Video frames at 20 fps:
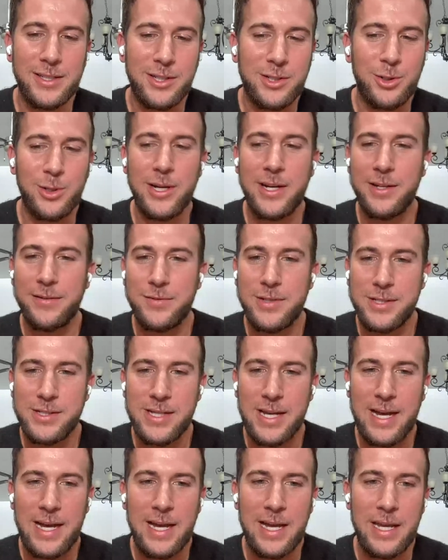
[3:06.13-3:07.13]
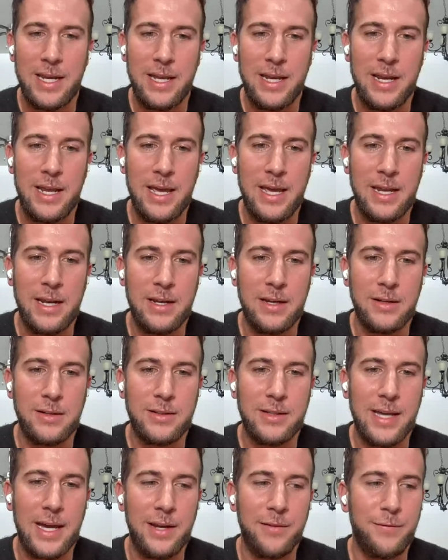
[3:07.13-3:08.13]
creative design and
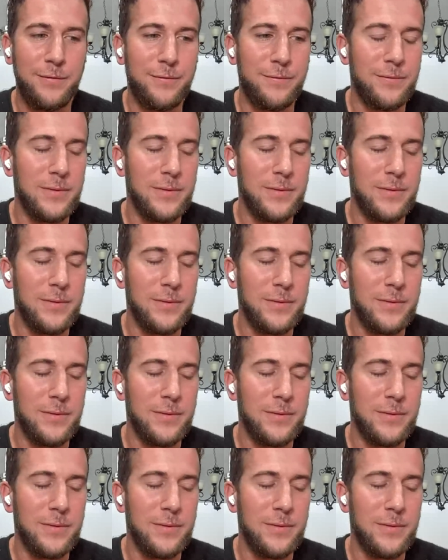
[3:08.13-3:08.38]
kind of